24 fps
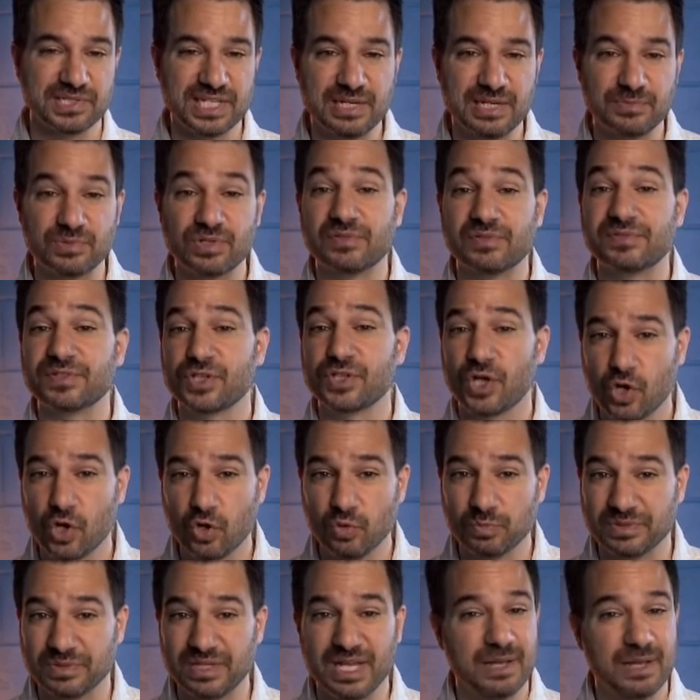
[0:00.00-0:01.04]
labor of
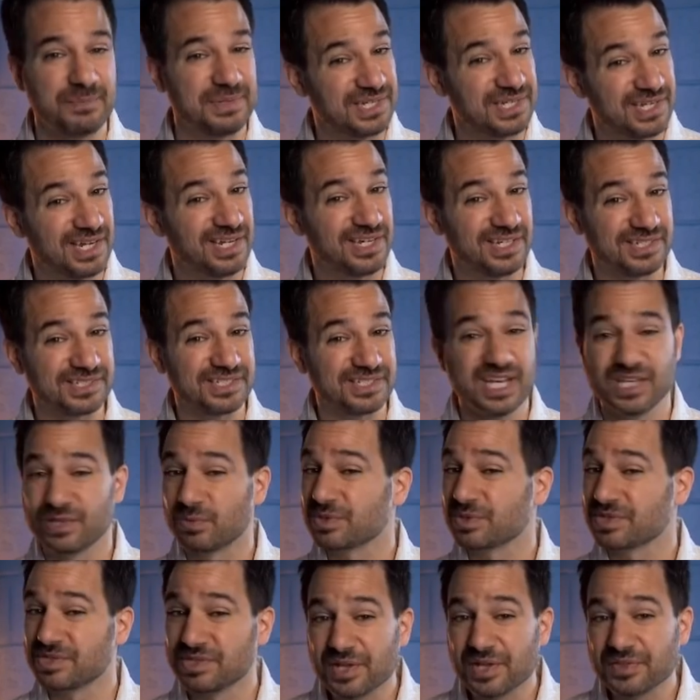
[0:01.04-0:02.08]
atonement because there
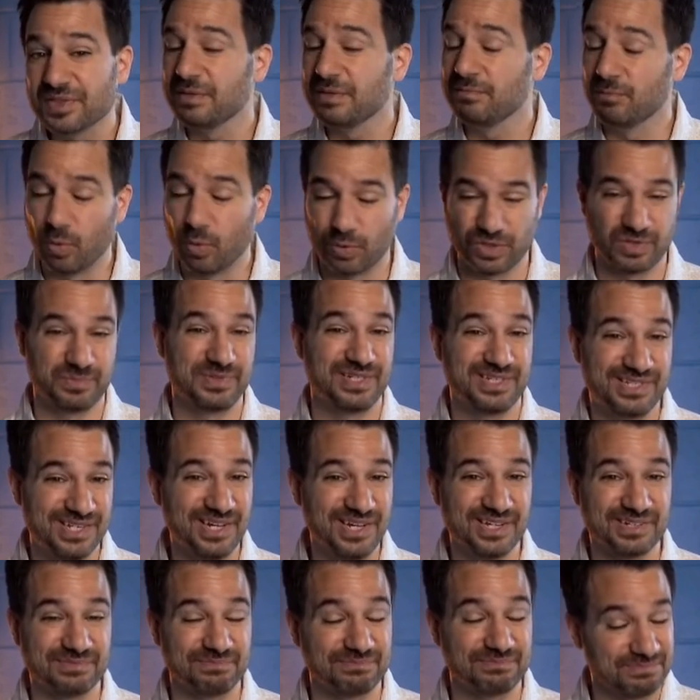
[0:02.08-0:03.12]
was nothing more to be
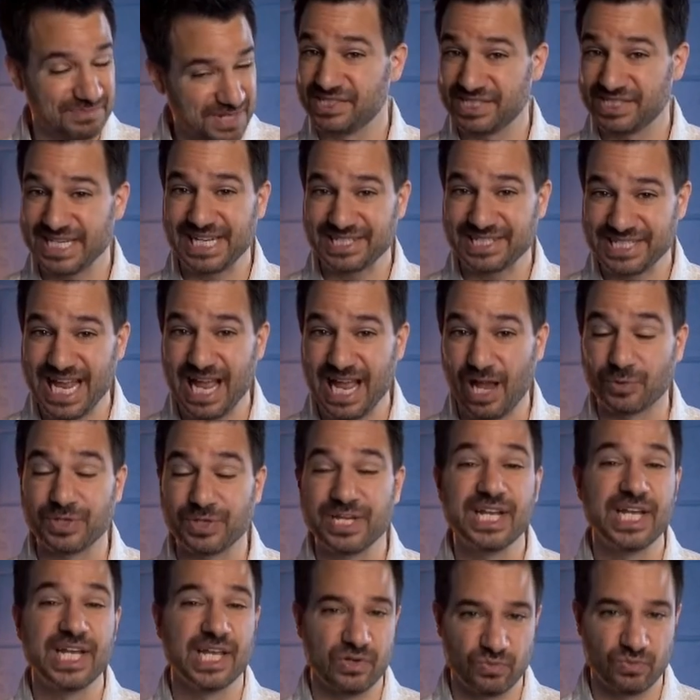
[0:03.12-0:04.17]
done. He sat down
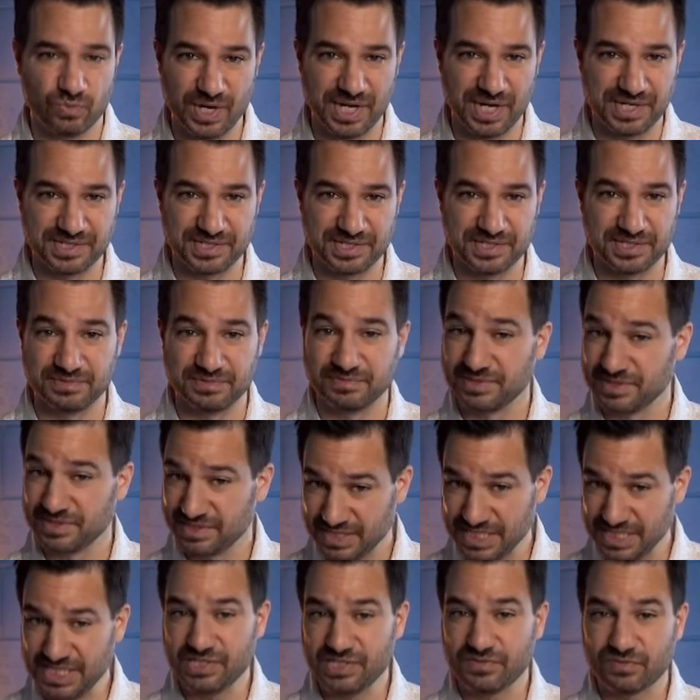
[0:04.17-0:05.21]
and rested,
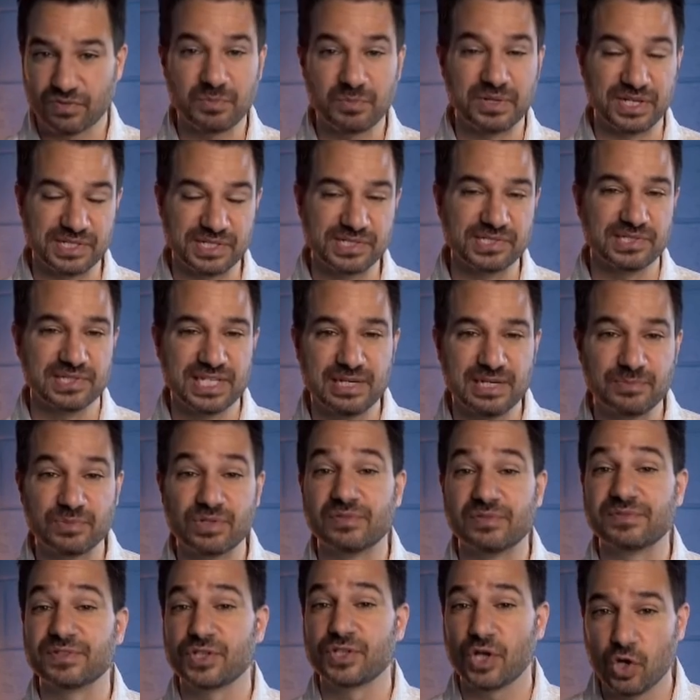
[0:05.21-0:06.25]
ceased from his labor
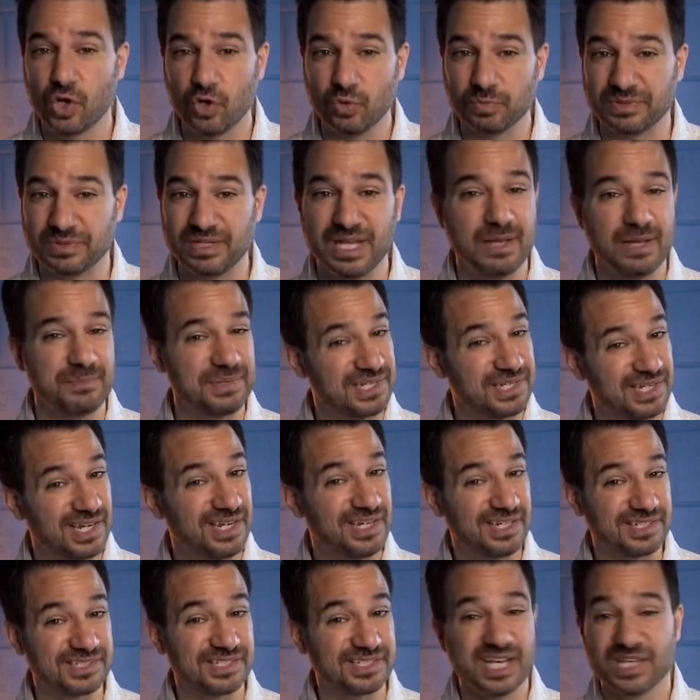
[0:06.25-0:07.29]
of atonement
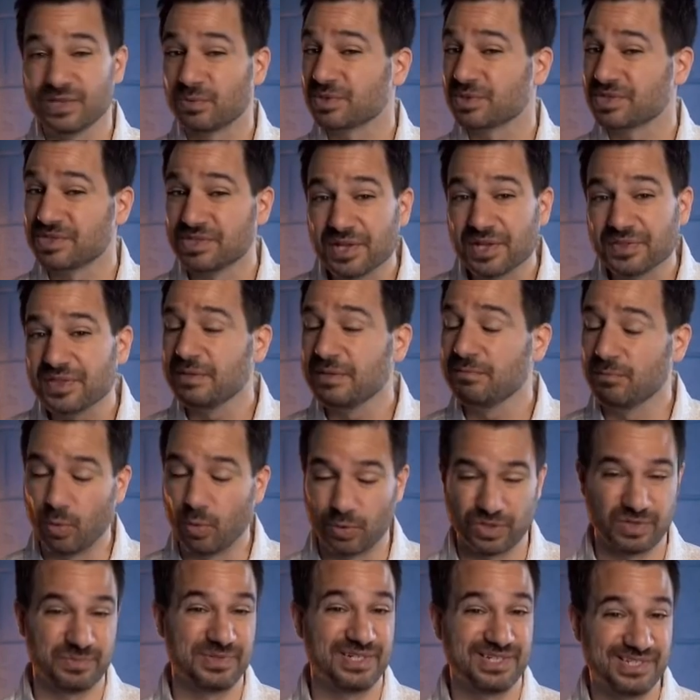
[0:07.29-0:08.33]
because there was nothing
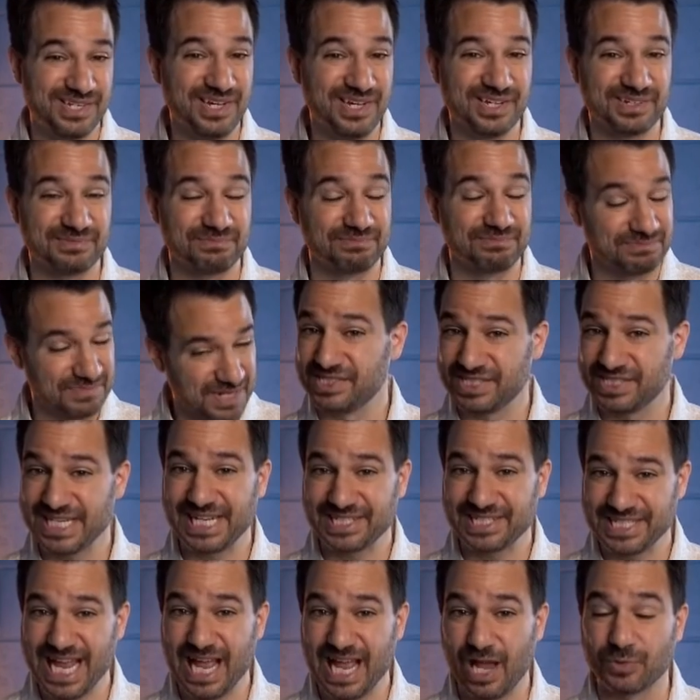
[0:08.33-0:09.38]
more to be done. He
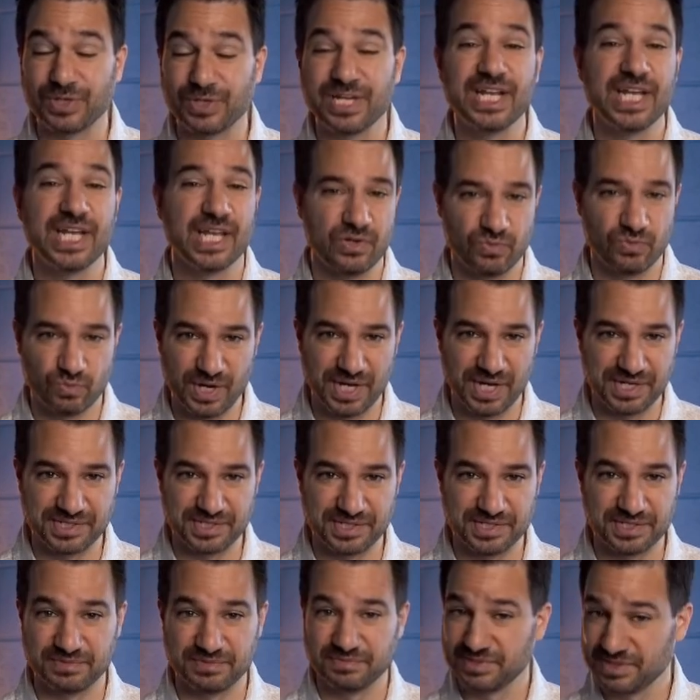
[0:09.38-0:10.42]
sat down and
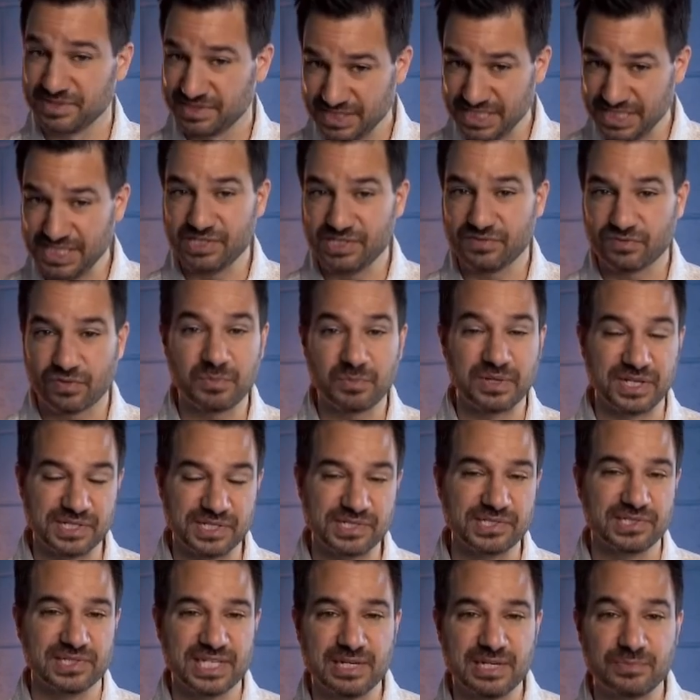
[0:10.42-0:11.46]
rested, ceased from
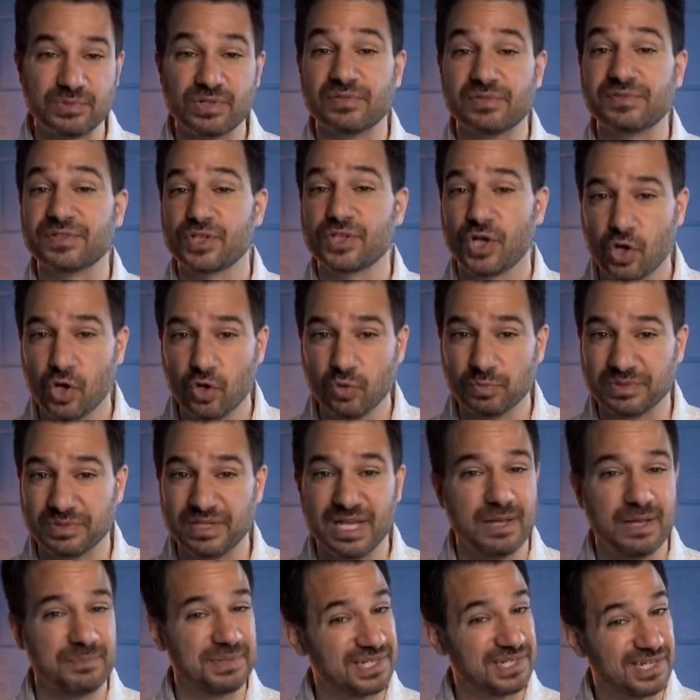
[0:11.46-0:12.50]
his labor of
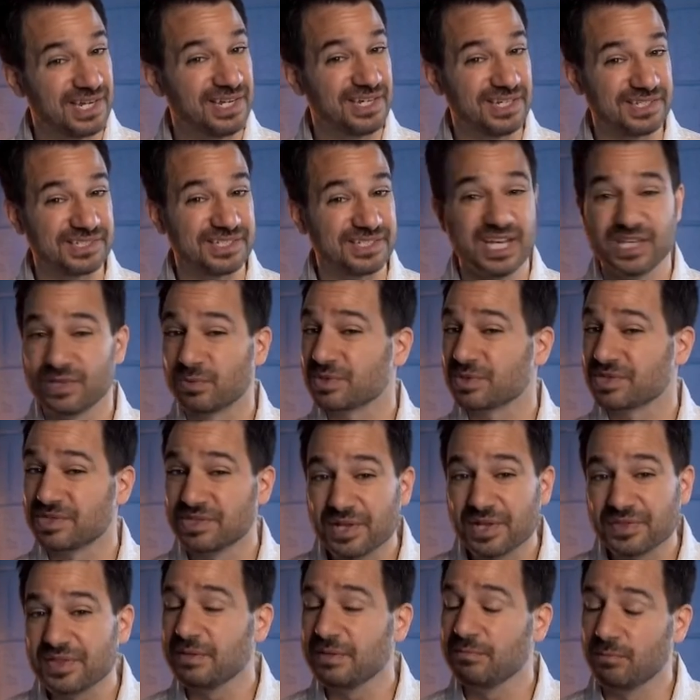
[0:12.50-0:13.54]
atonement because there was
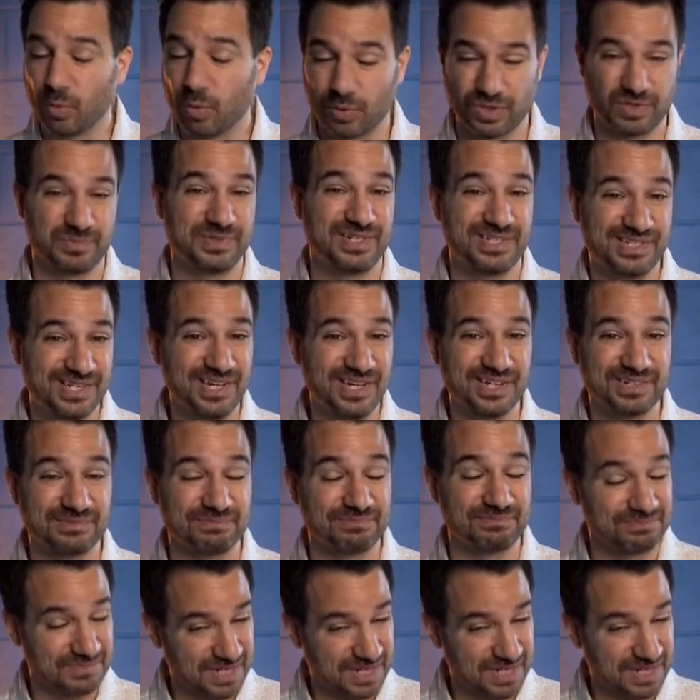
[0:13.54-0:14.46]
nothing more to be done.